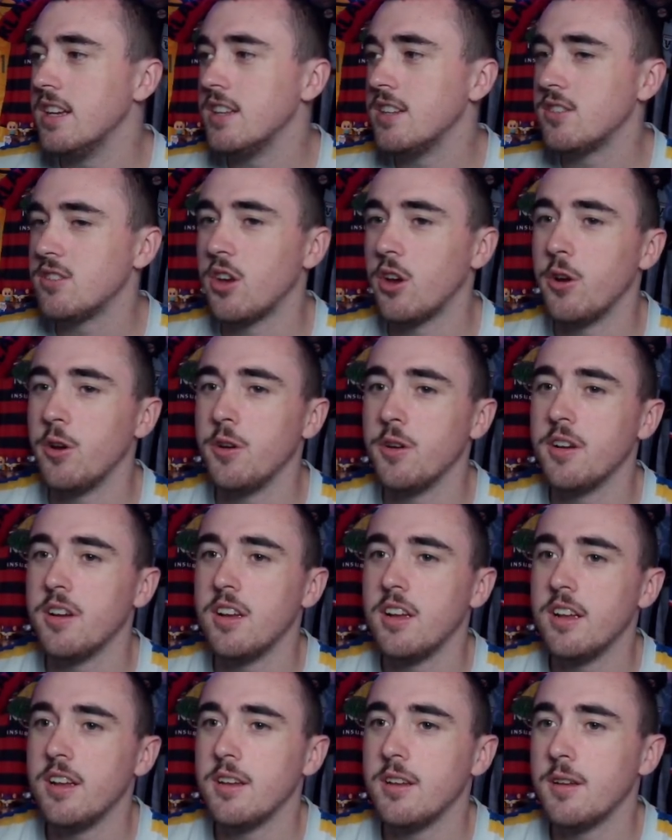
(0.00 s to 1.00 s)
So,
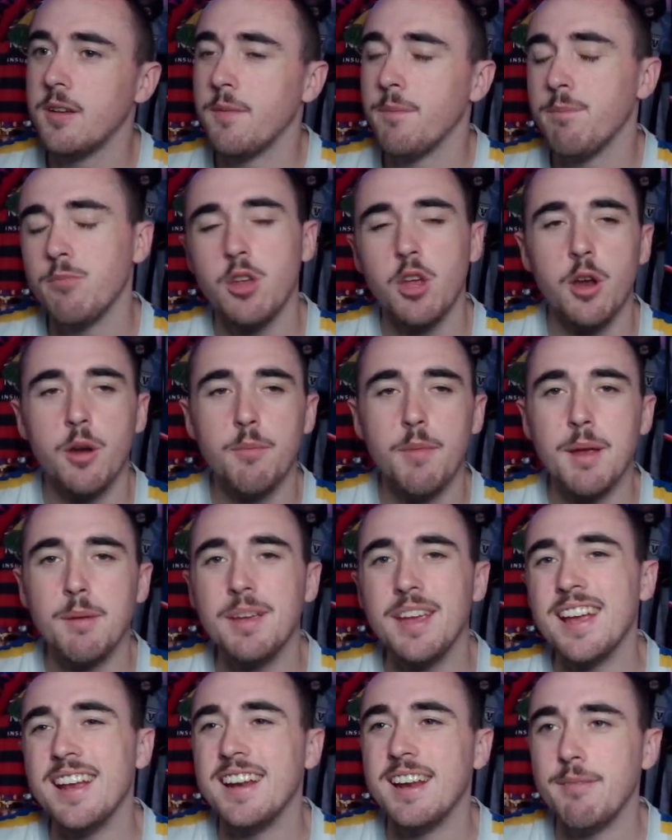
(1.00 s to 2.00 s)

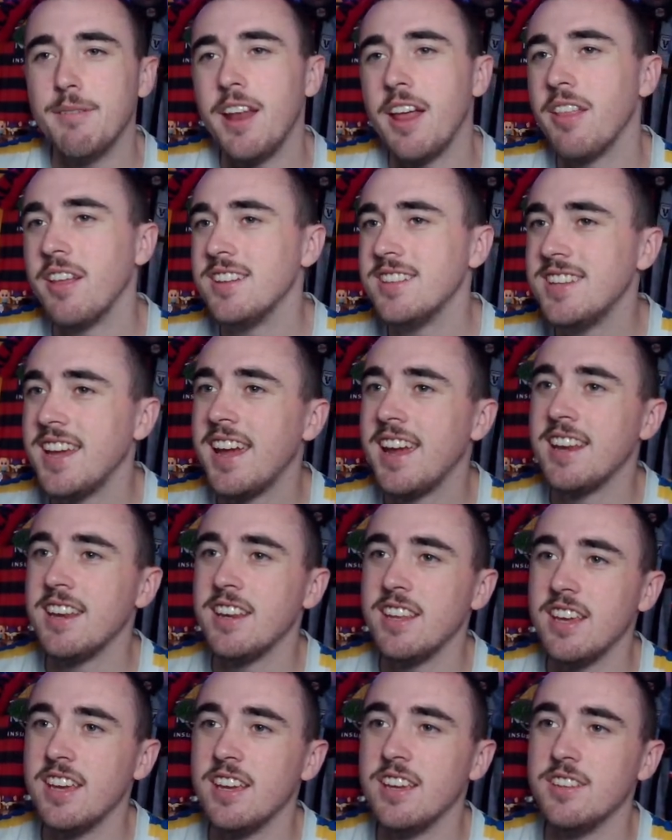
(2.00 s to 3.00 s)
maybe in another 10
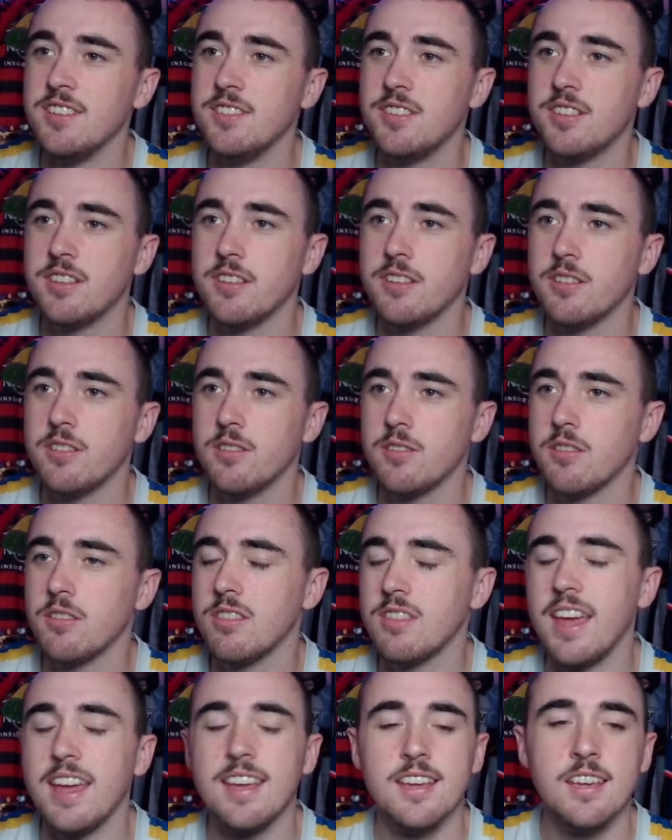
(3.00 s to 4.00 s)
years,
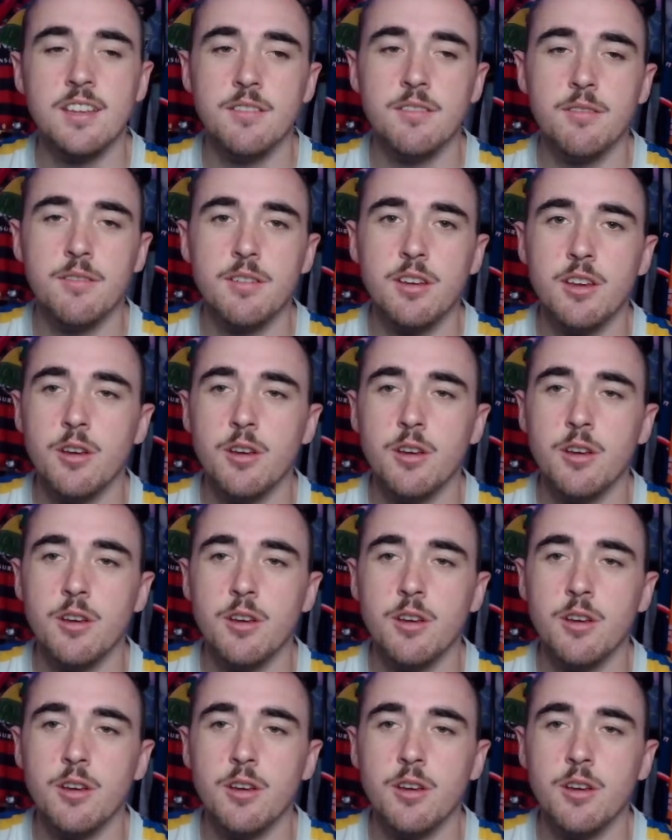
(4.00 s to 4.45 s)
they can,